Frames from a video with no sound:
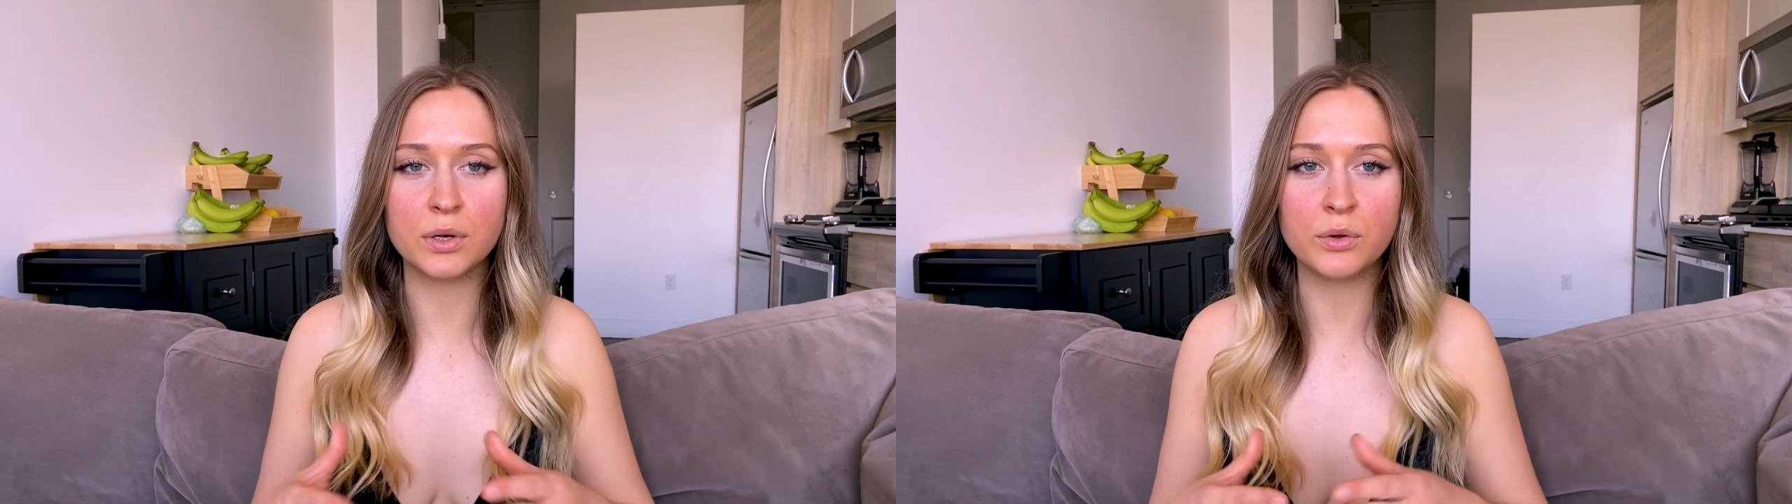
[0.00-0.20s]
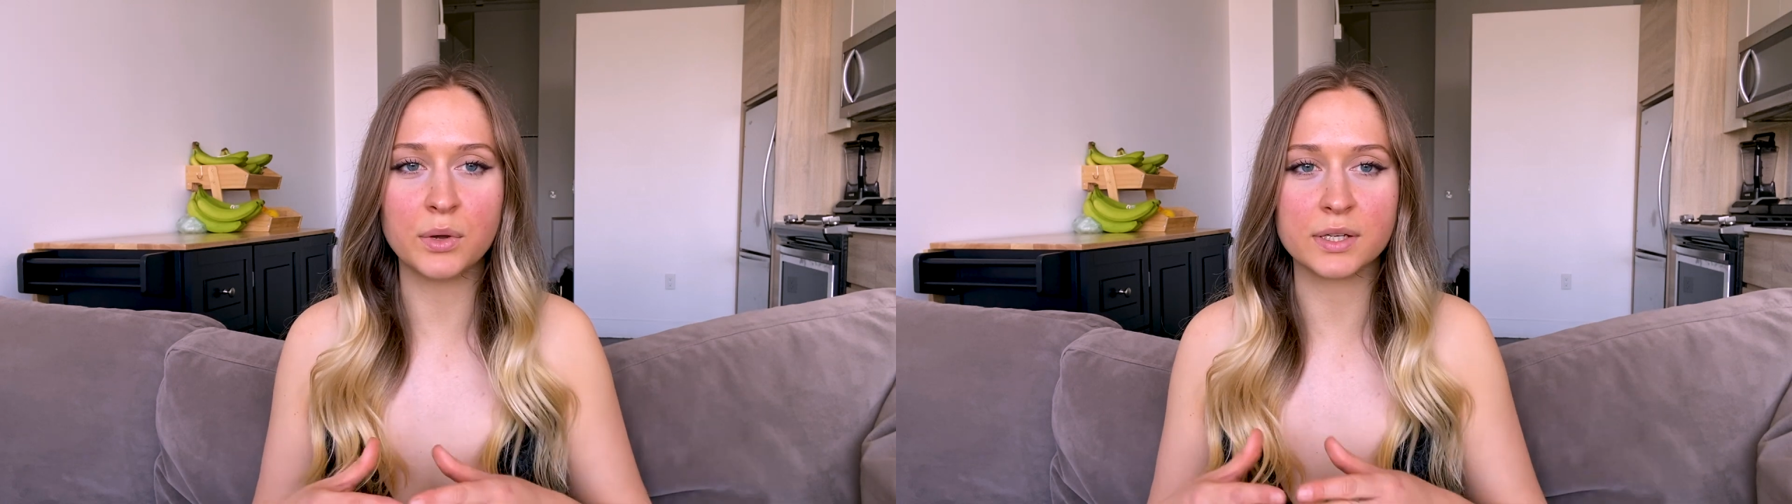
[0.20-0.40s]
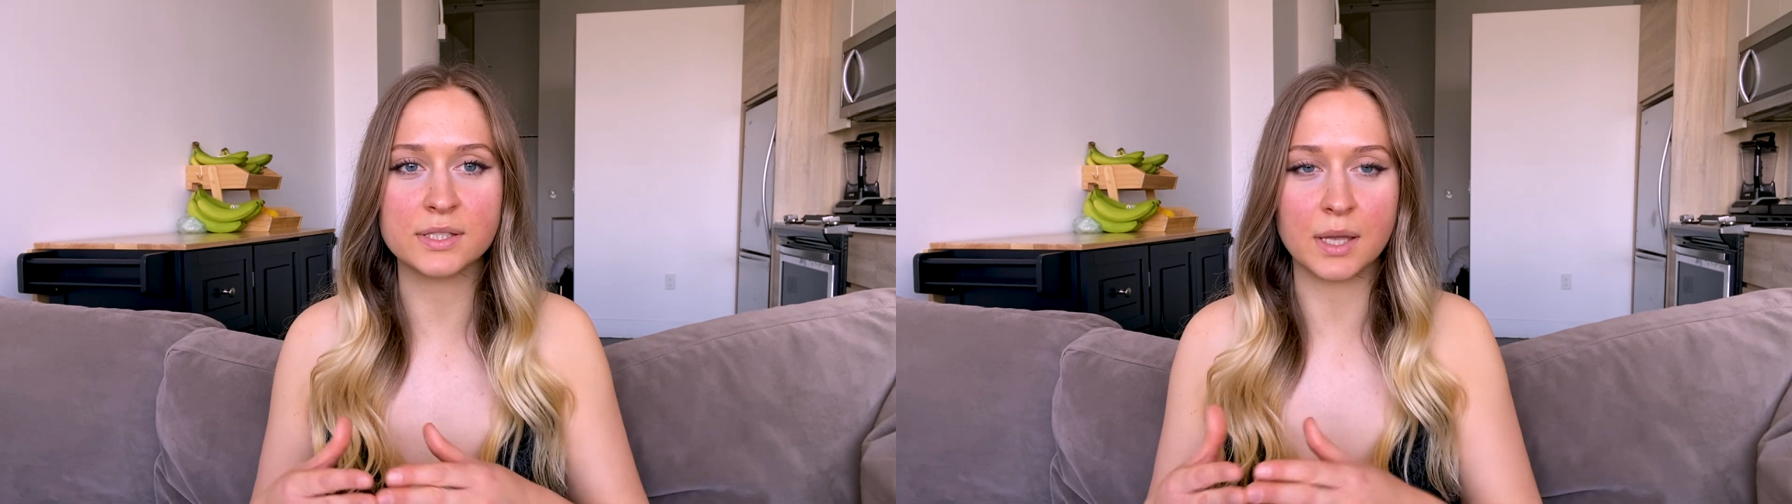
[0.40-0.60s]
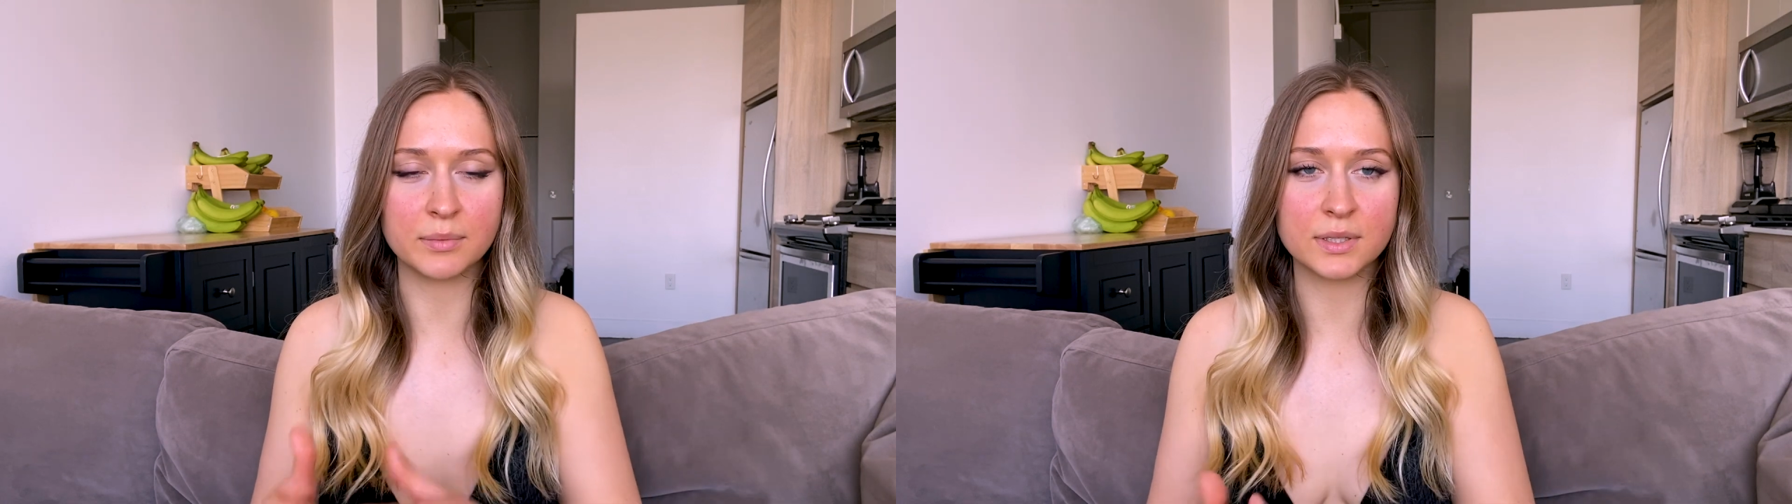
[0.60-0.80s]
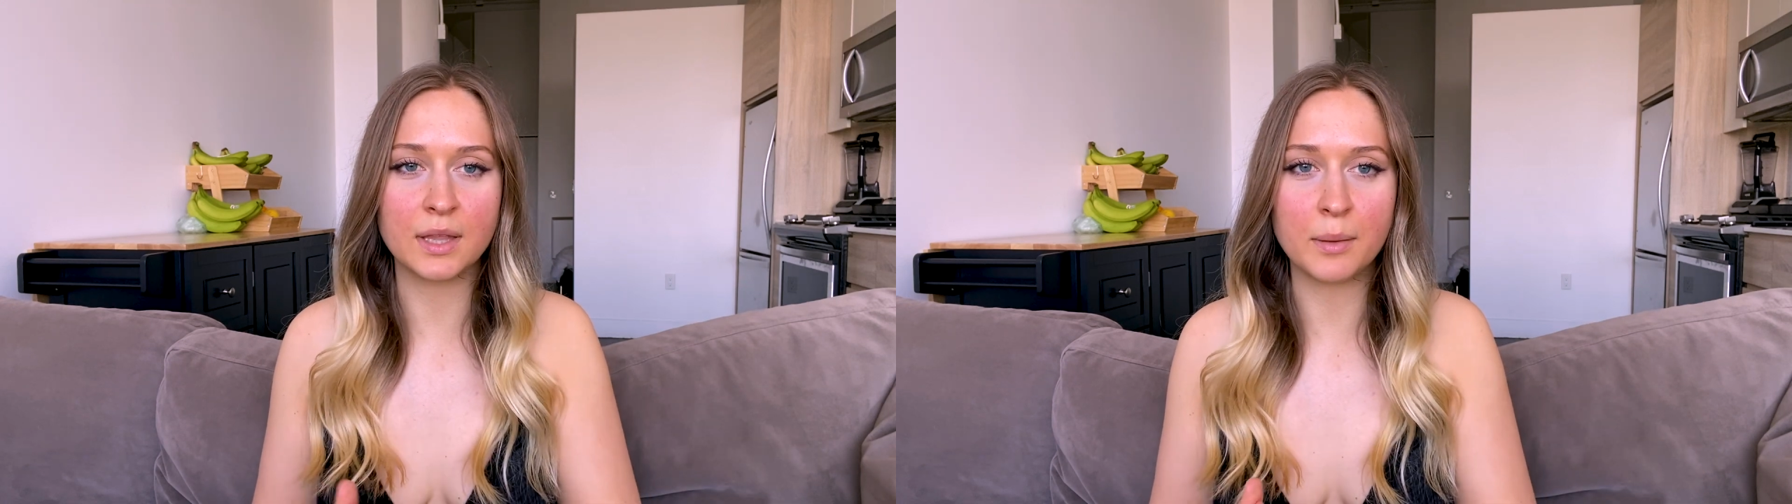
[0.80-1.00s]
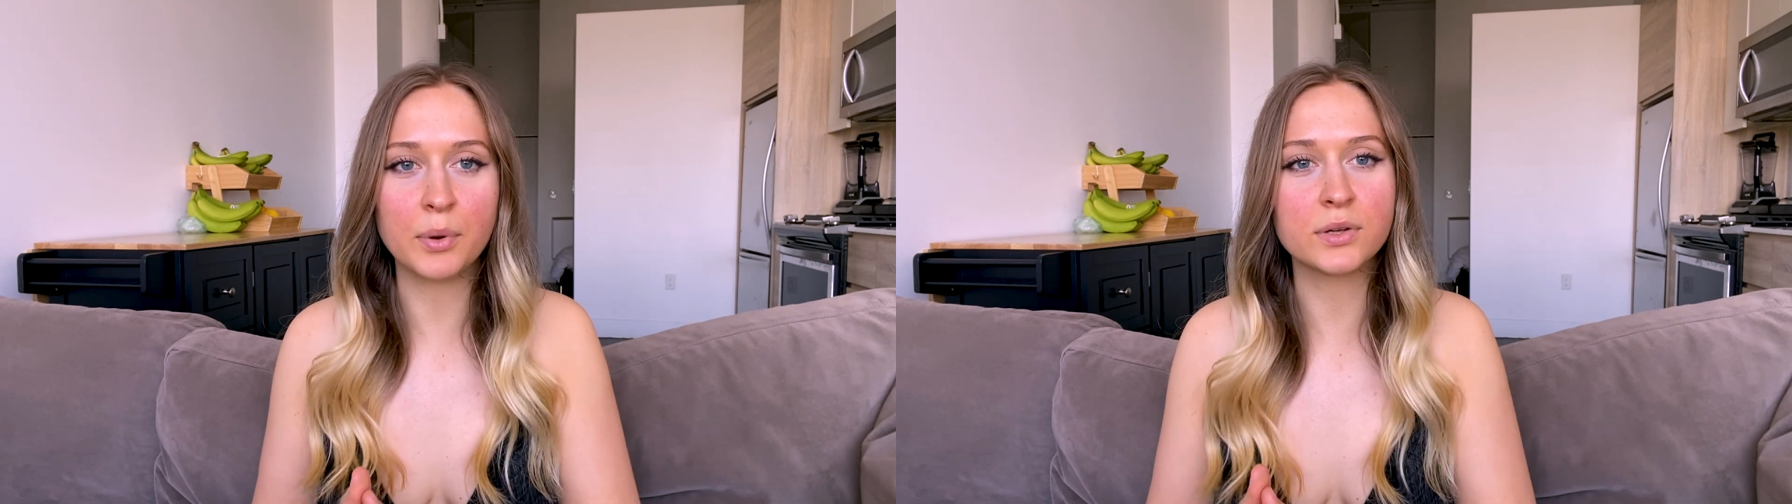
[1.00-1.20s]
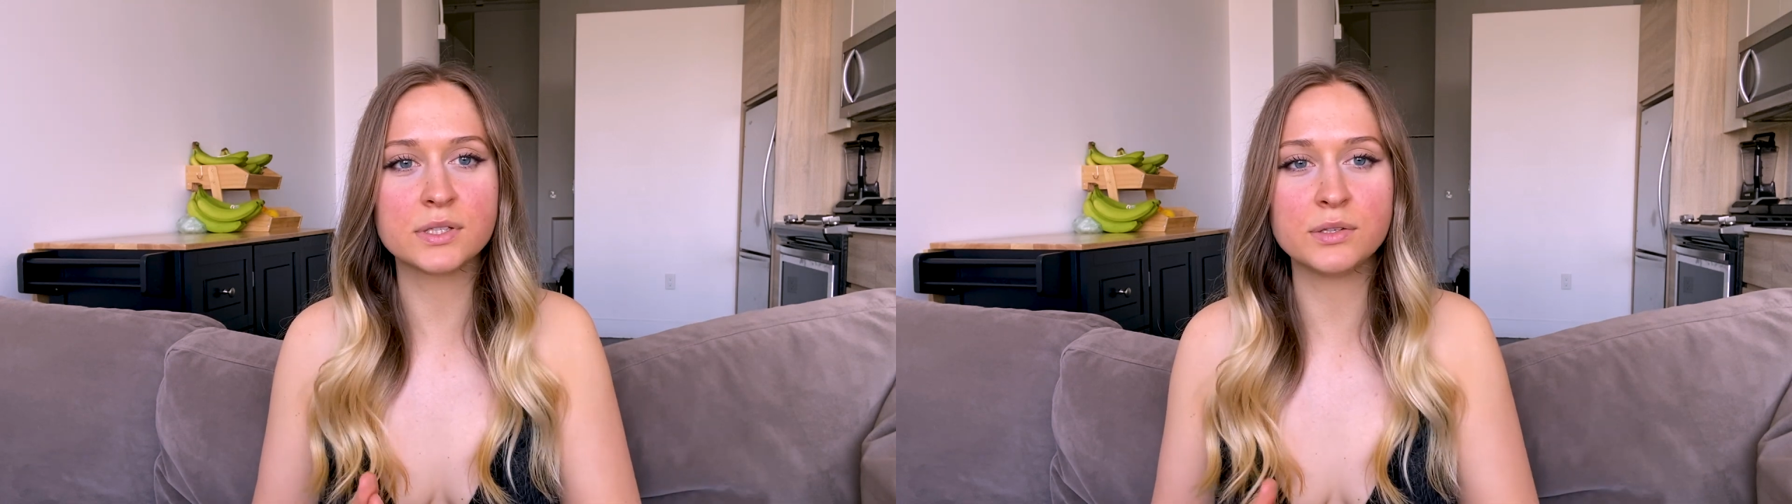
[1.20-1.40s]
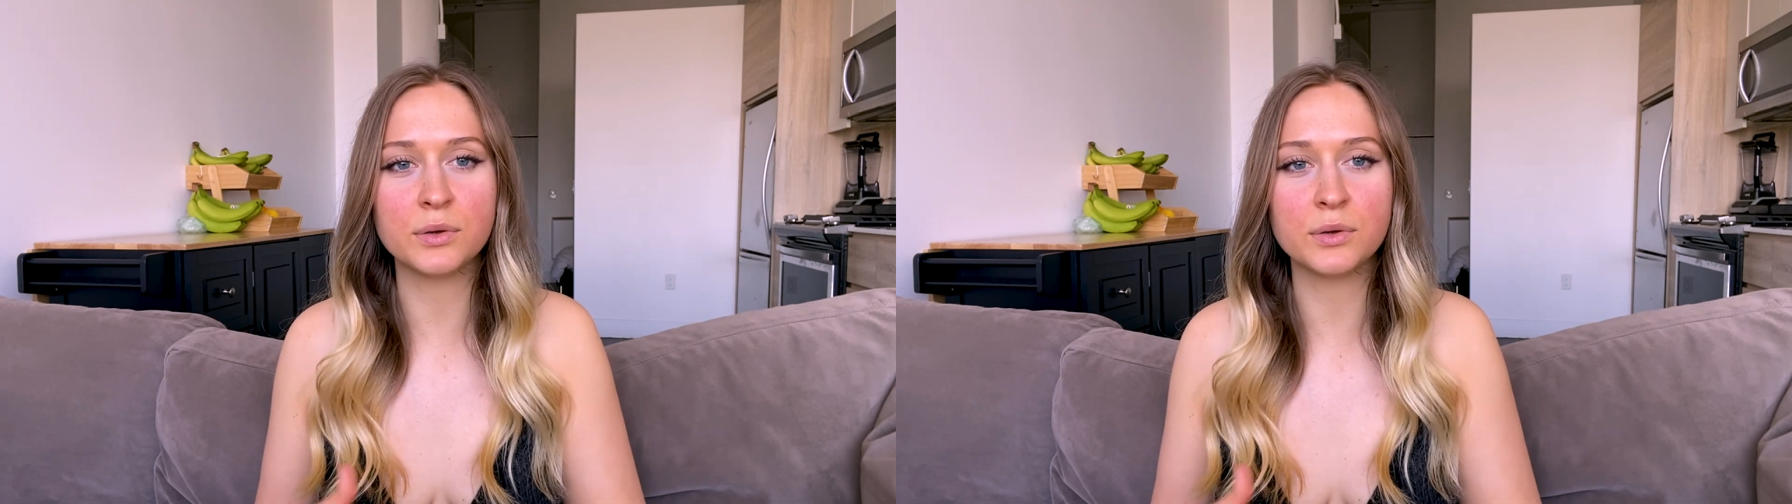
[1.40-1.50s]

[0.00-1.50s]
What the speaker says: who accepted that person,